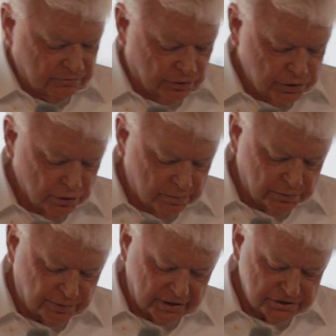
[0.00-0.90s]

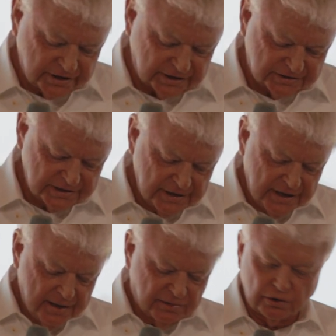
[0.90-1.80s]
renewable projects.
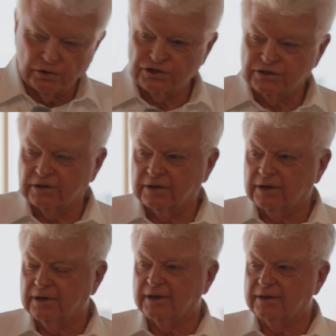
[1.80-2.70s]
But of course,
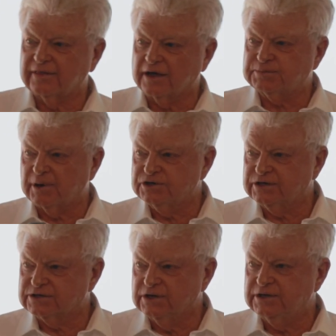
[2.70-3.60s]
those
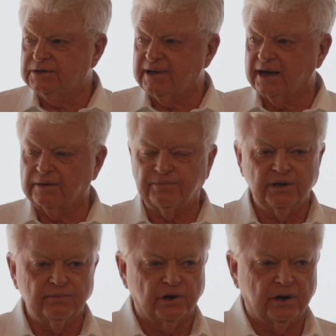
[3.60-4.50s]
projects need to be
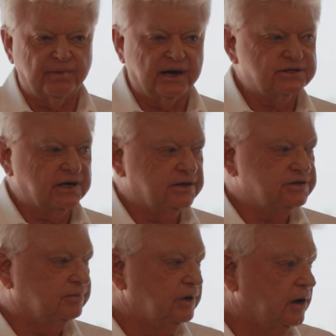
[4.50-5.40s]
underpinned by a baseload
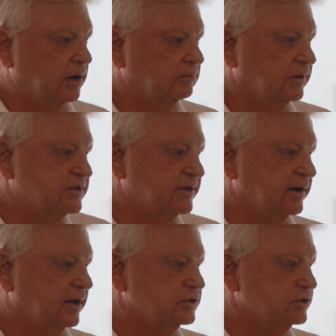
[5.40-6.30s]
supply. When the
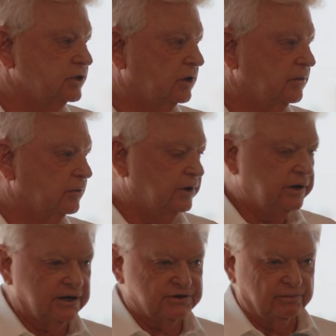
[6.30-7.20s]
sun doesn't shine, the
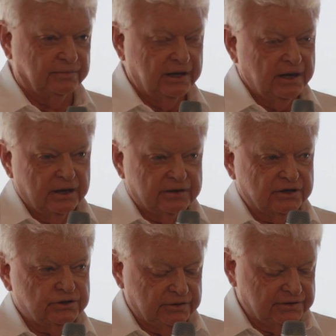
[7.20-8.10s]
wind
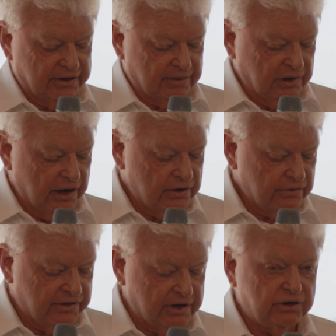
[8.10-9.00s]
doesn't blow,
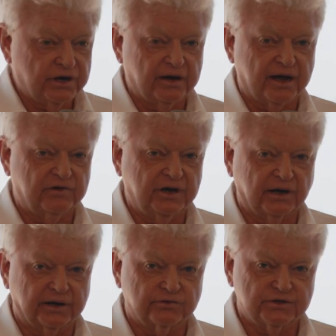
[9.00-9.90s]
then you don't have any
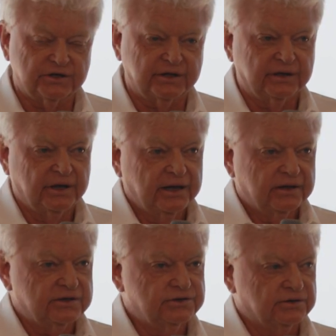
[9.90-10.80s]
electricity.
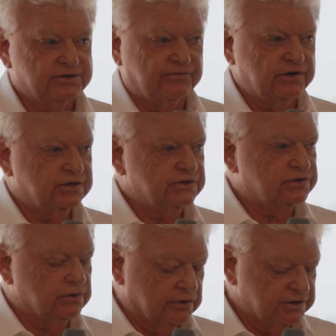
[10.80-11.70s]
There's not sufficient
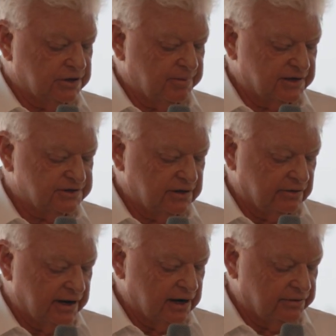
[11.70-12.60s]
storage capacity
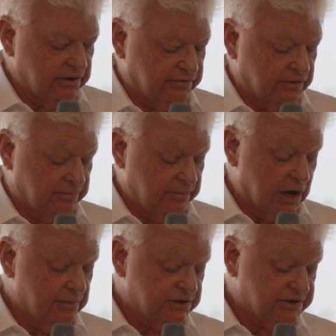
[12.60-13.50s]
around at the
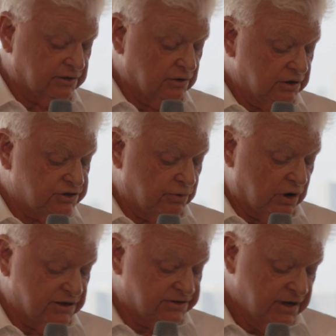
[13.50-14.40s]
moment,
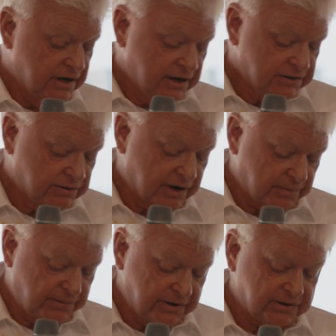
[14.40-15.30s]
technology-wise, to
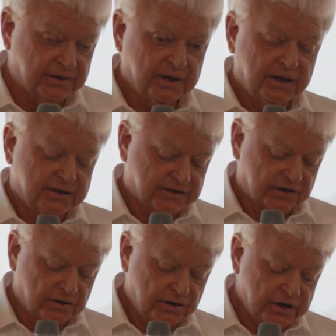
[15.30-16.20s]
underpin it. So
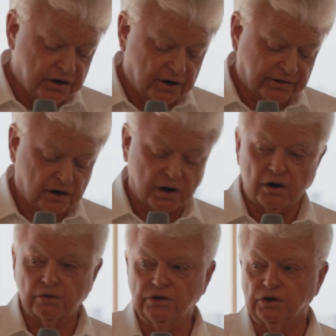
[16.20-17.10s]
you need either
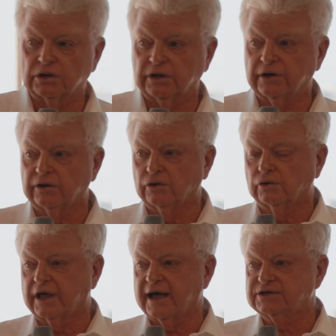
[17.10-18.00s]
coal, nuclear
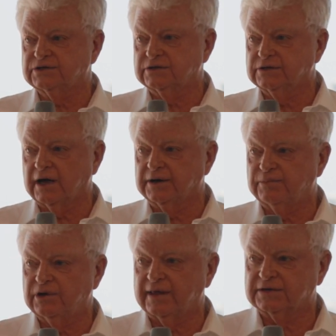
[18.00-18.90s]
or gas to
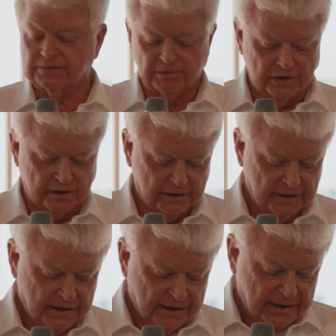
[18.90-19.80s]
underpin that supply.
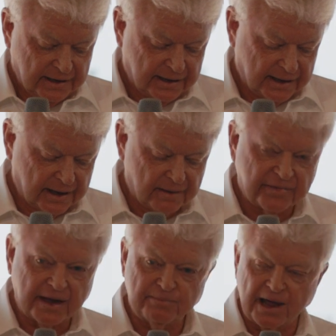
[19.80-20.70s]

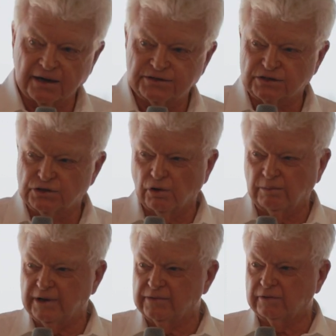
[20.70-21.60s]
That balance is
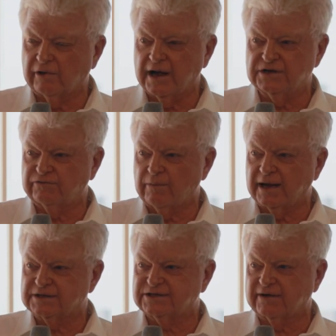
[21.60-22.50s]
normally in the range of
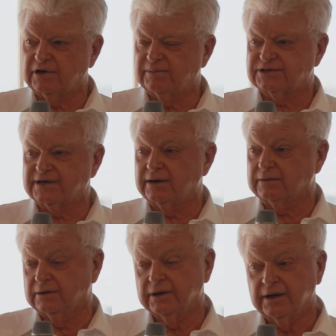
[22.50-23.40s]
about 70%
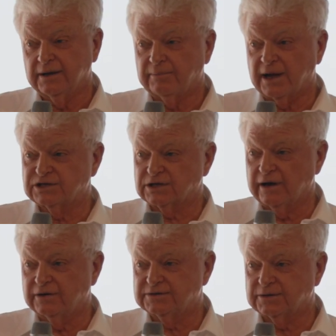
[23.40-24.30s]

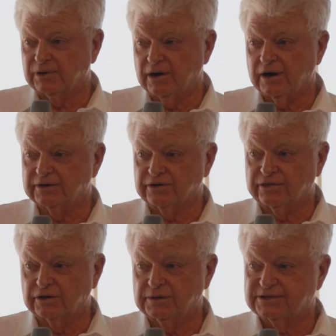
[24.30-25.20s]
baseload supply to
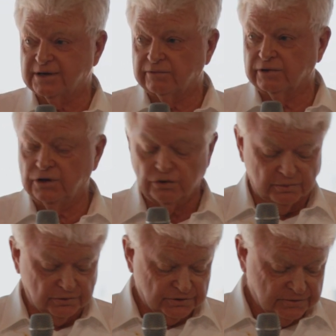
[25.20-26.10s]
30%
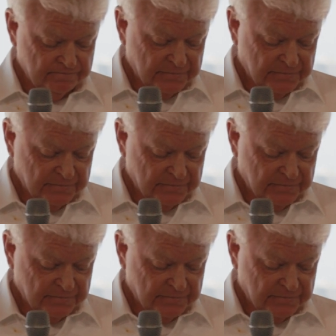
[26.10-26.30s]
renewables.